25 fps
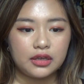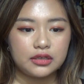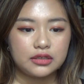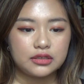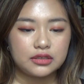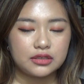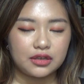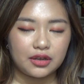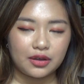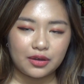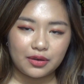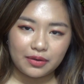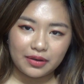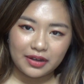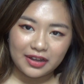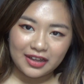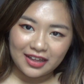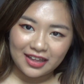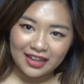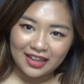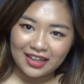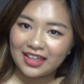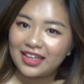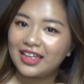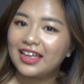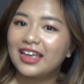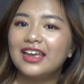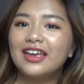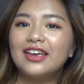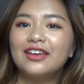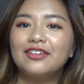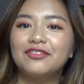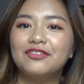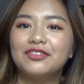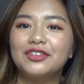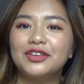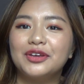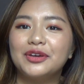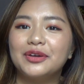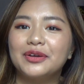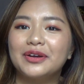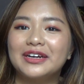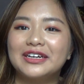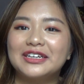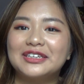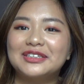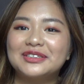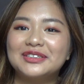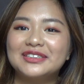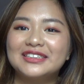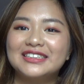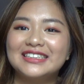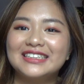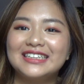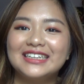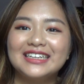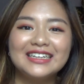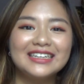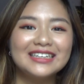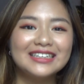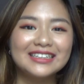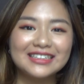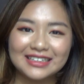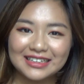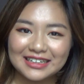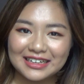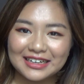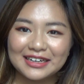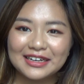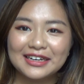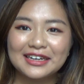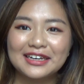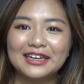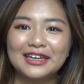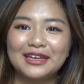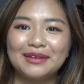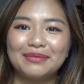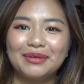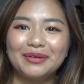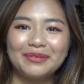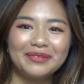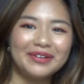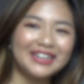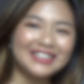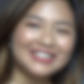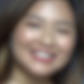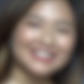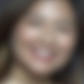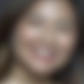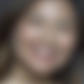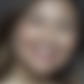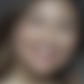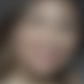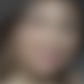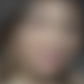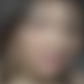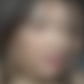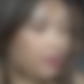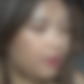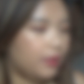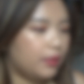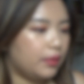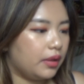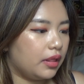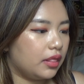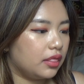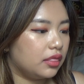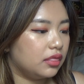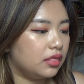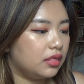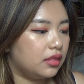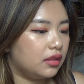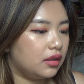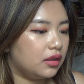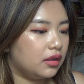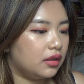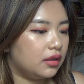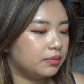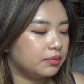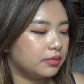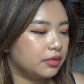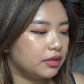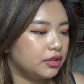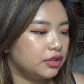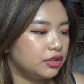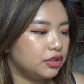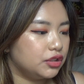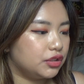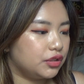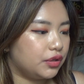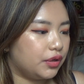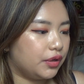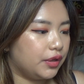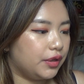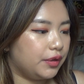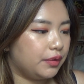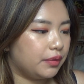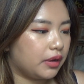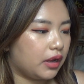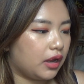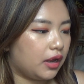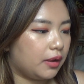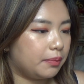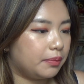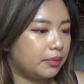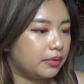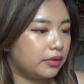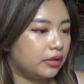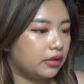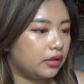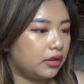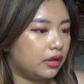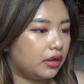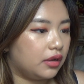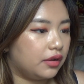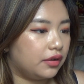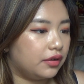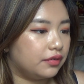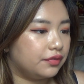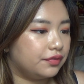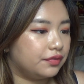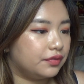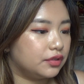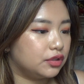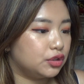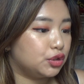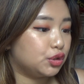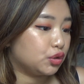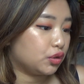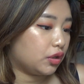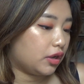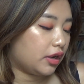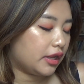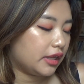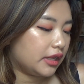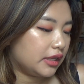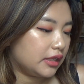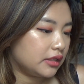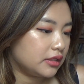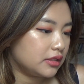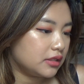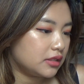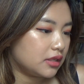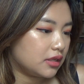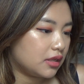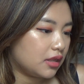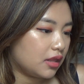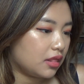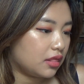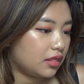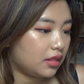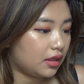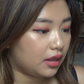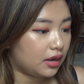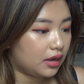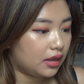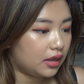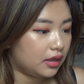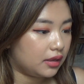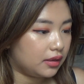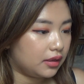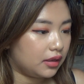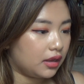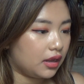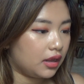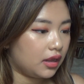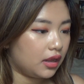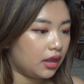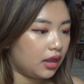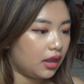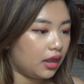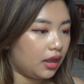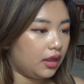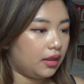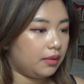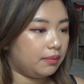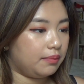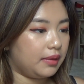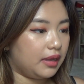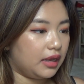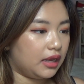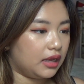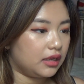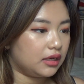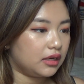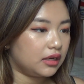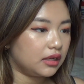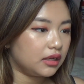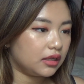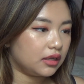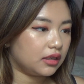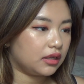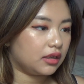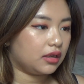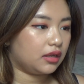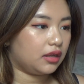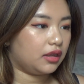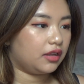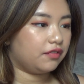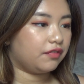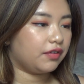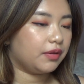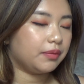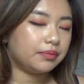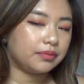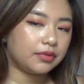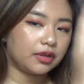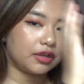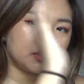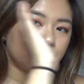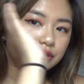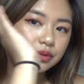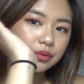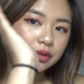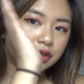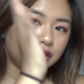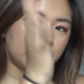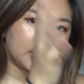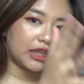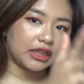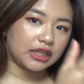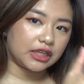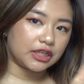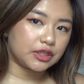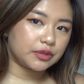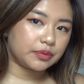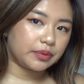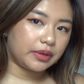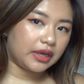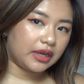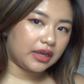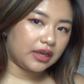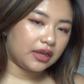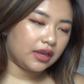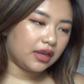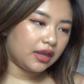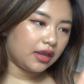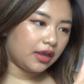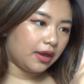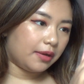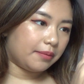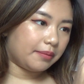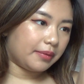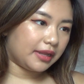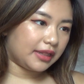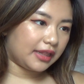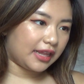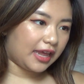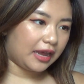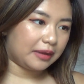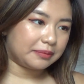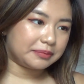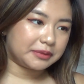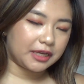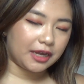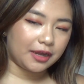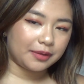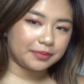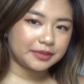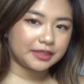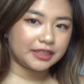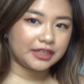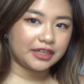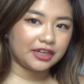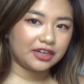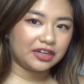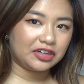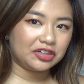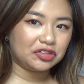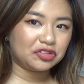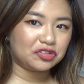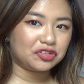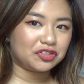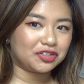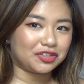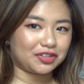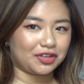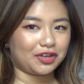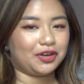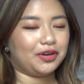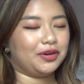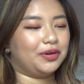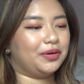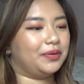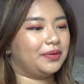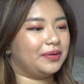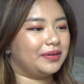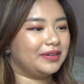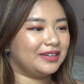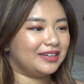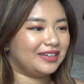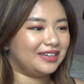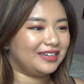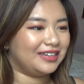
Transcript: So if you are interested, keep on watching. So I'm going to show you a couple of drawings that I made. If I'm also looking this way, my laptop's here, so